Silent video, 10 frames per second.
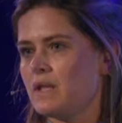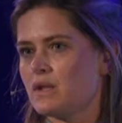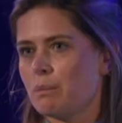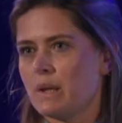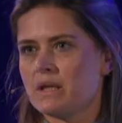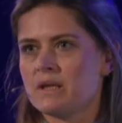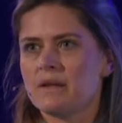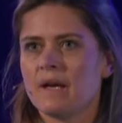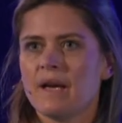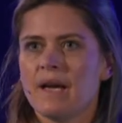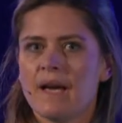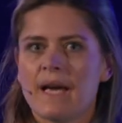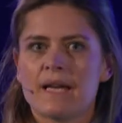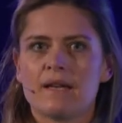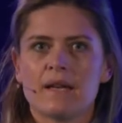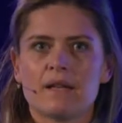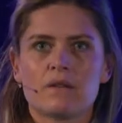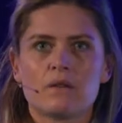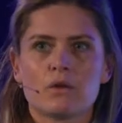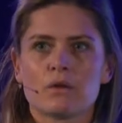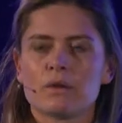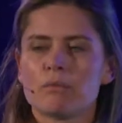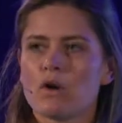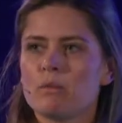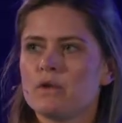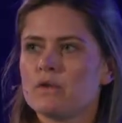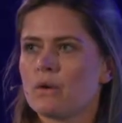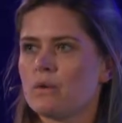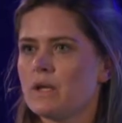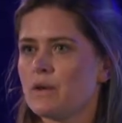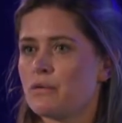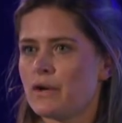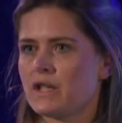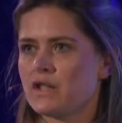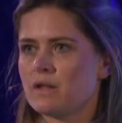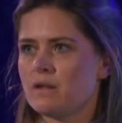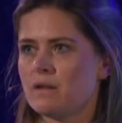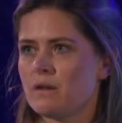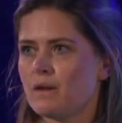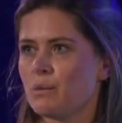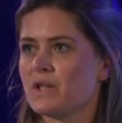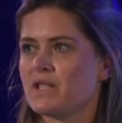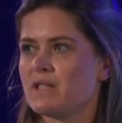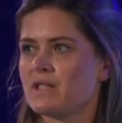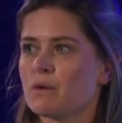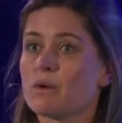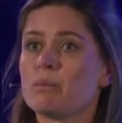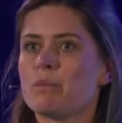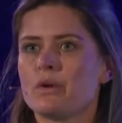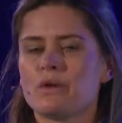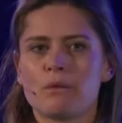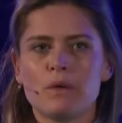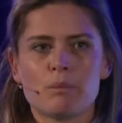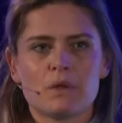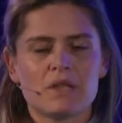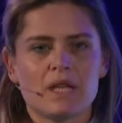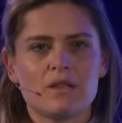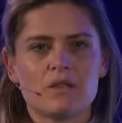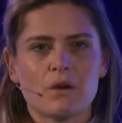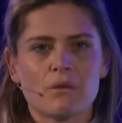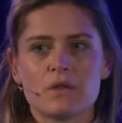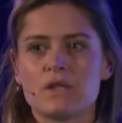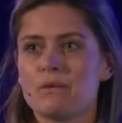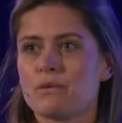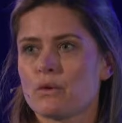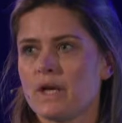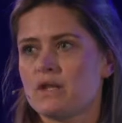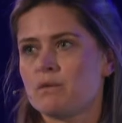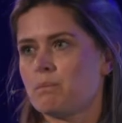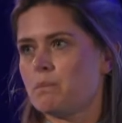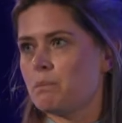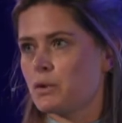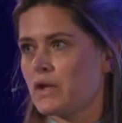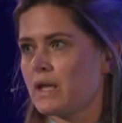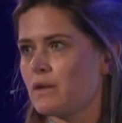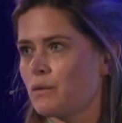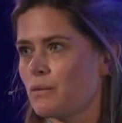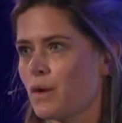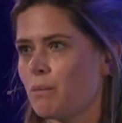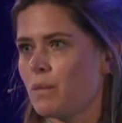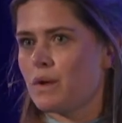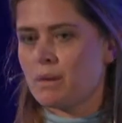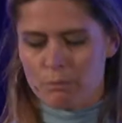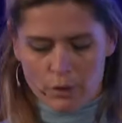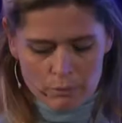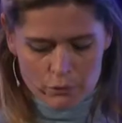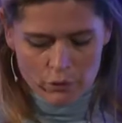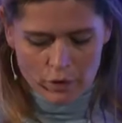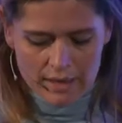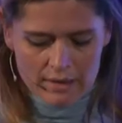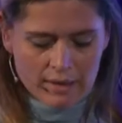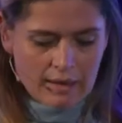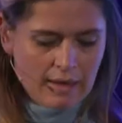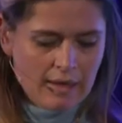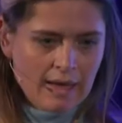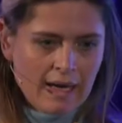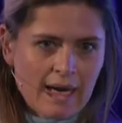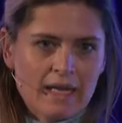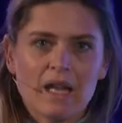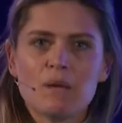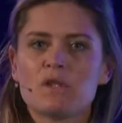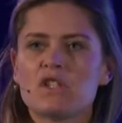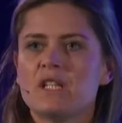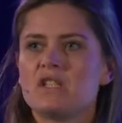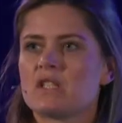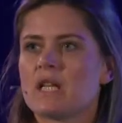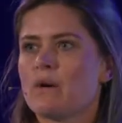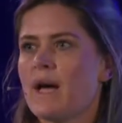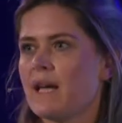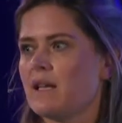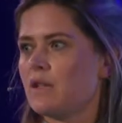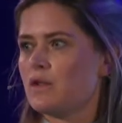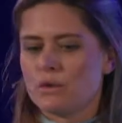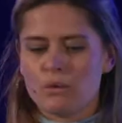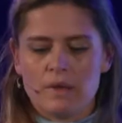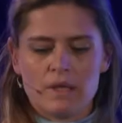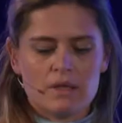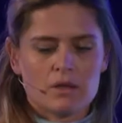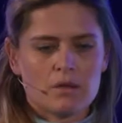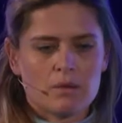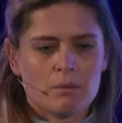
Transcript: disappeared. And at the current moment, only a fraction, which is 0.3% of the seafloor, is protected from bottom trawling. And climate change is now adding to these